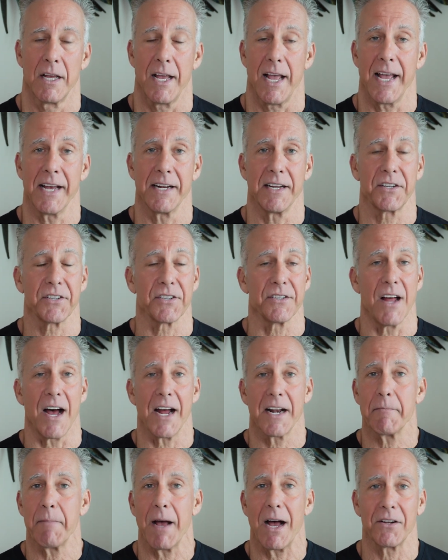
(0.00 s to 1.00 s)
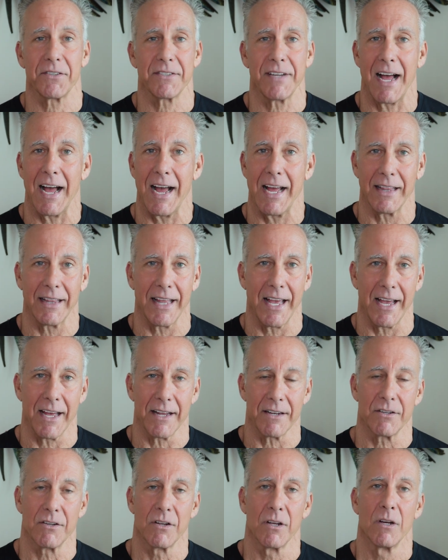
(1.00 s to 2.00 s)
And it's not about
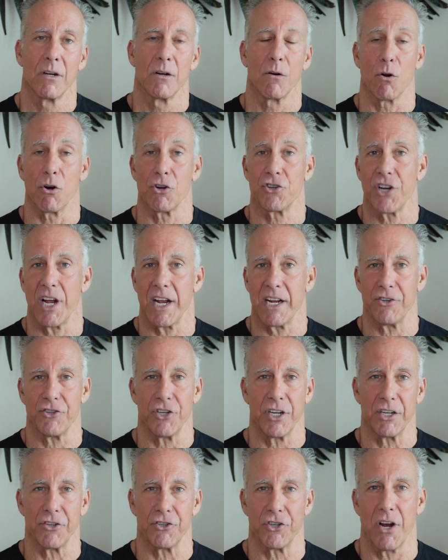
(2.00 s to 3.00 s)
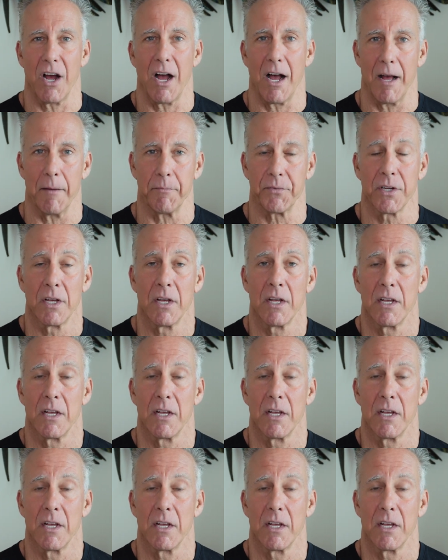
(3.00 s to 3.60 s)
Thailand or changing jobs.